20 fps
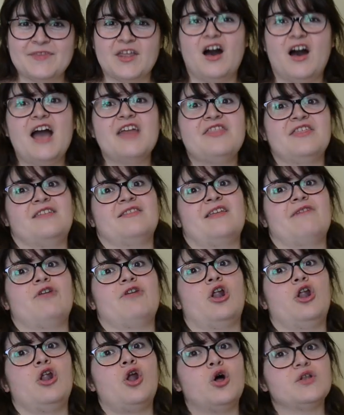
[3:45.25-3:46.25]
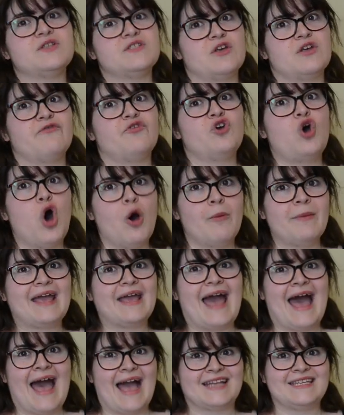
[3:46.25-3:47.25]
I think there are lots of
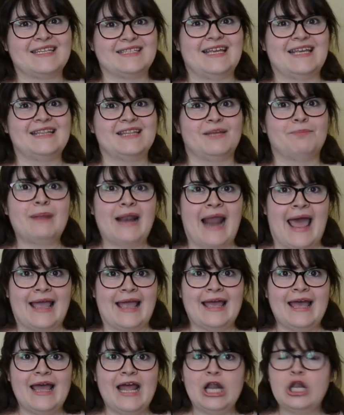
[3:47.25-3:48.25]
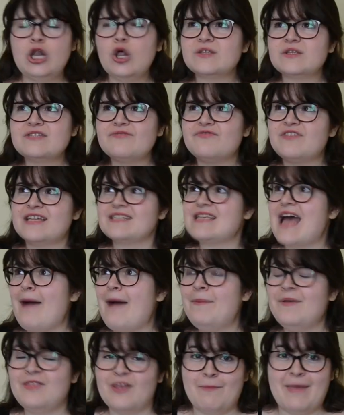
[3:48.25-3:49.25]
comic actors in the play. Lots of things
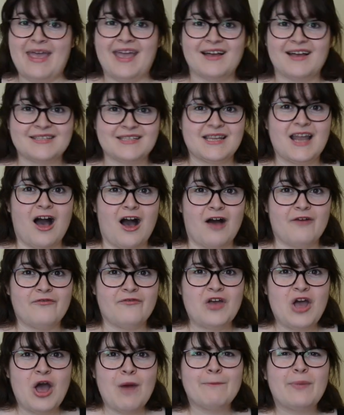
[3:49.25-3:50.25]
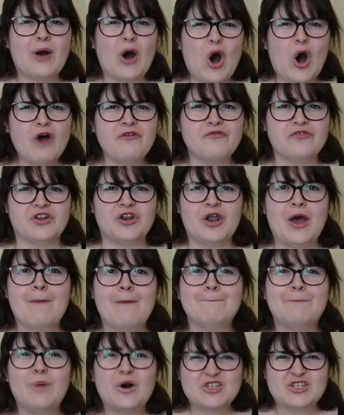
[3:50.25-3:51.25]
happen that make us laugh, but often
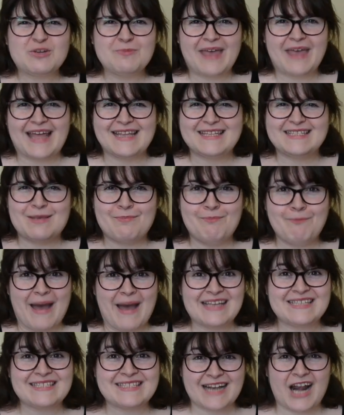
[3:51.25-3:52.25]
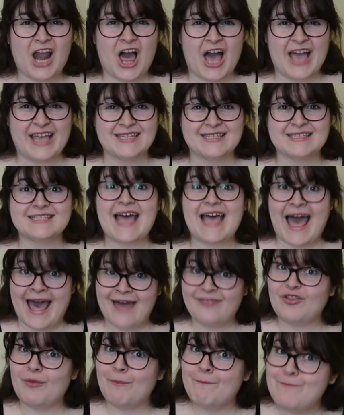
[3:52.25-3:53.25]
Bottom gets the best lines
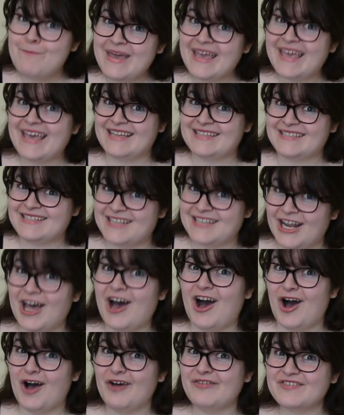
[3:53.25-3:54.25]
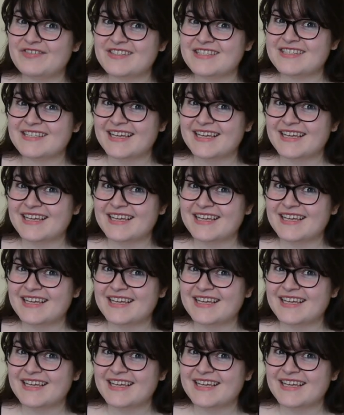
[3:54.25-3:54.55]
and the biggest laughs.